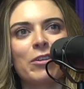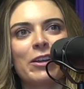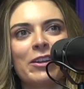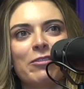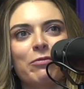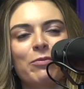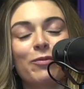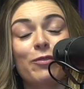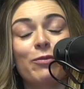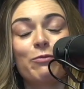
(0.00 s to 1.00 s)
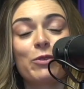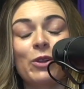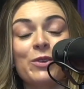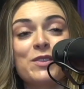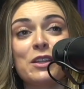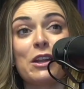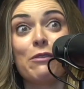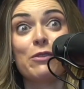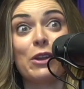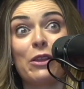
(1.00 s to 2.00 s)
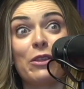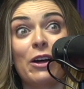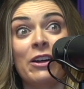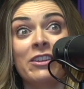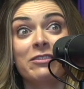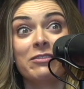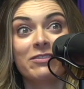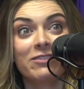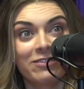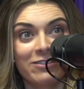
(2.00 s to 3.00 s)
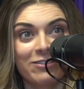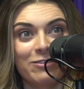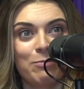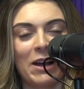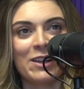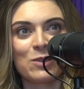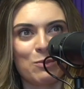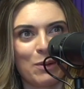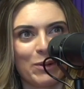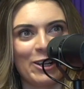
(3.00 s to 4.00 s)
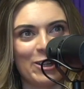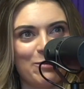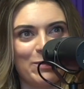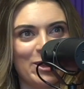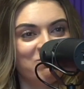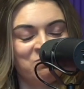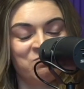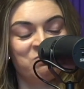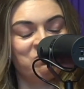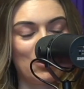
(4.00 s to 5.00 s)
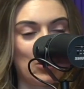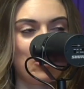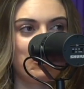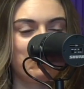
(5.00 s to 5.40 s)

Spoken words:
and close enough that I thought my eyes would be burning, but nope.